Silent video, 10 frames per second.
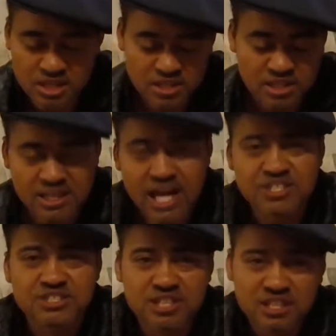The
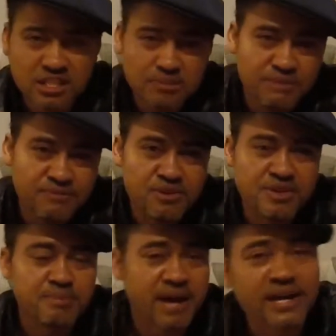notch is a little bit
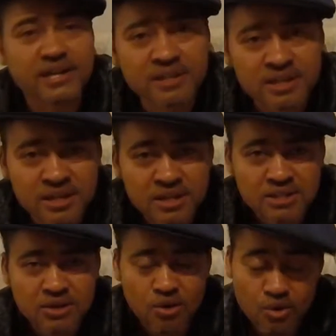further back.
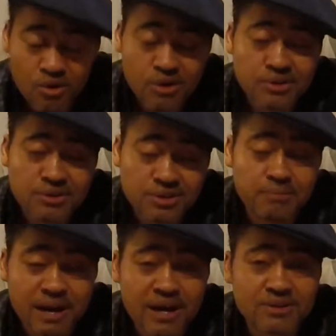Or you could
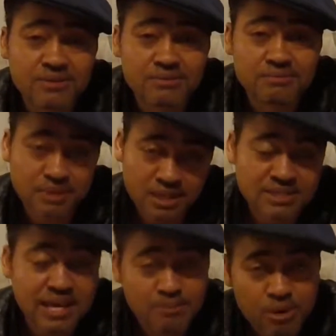buy a
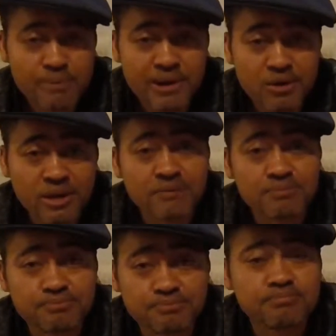Type bore barrel
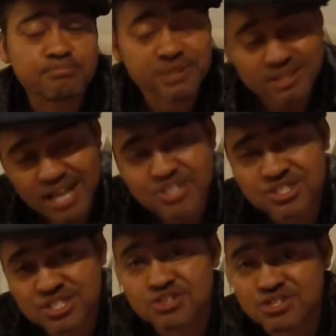and put the
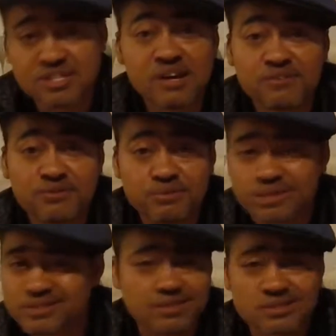notches in yourself,
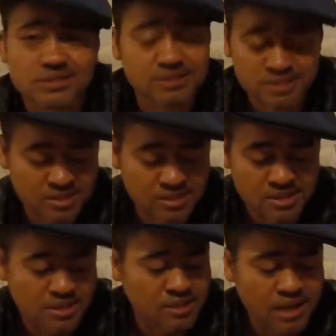which
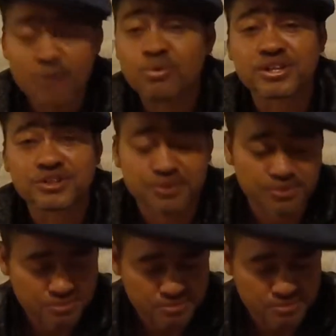I wouldn't do.